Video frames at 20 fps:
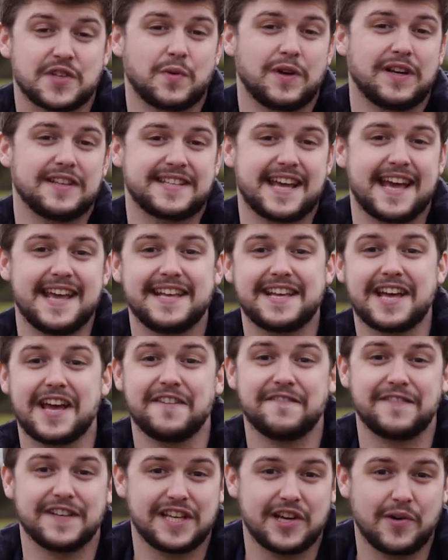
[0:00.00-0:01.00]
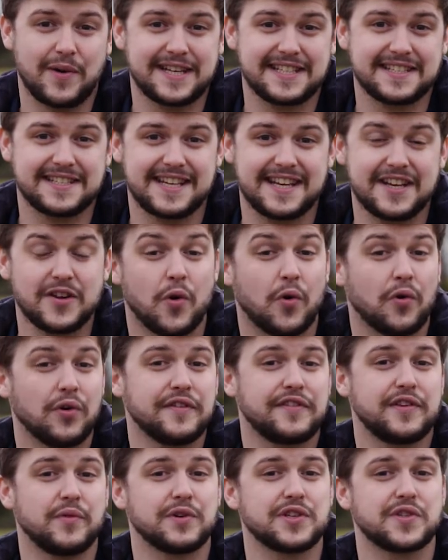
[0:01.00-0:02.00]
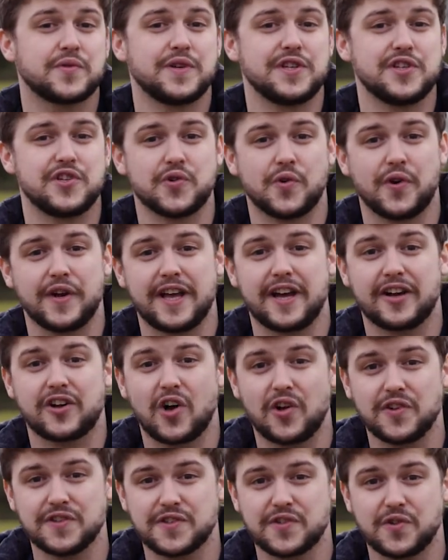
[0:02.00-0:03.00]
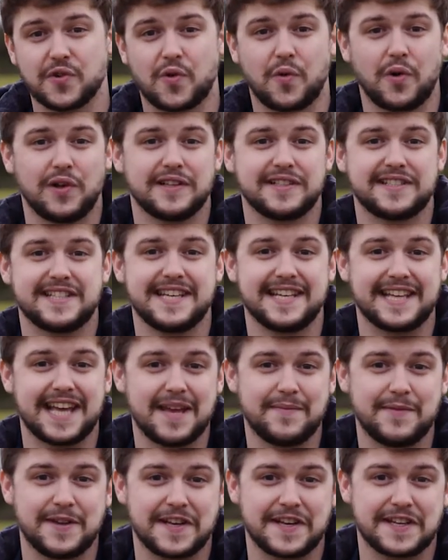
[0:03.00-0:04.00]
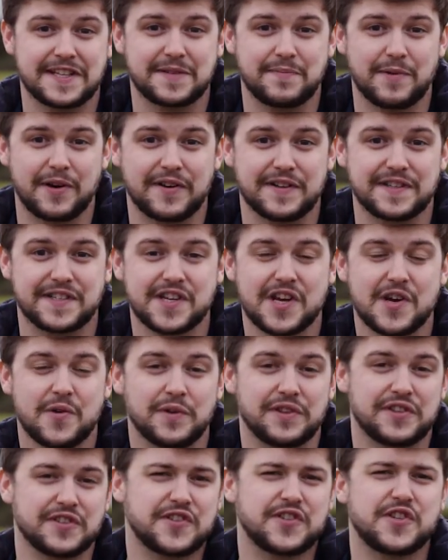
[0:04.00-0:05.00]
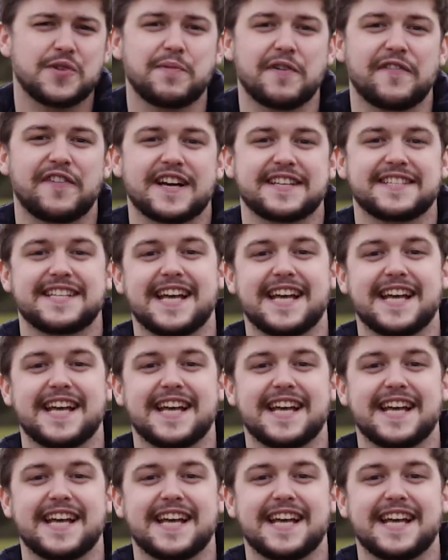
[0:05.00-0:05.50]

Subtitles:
well as 8K video editing, or if you want to enjoy a console quality gaming experience with the super fast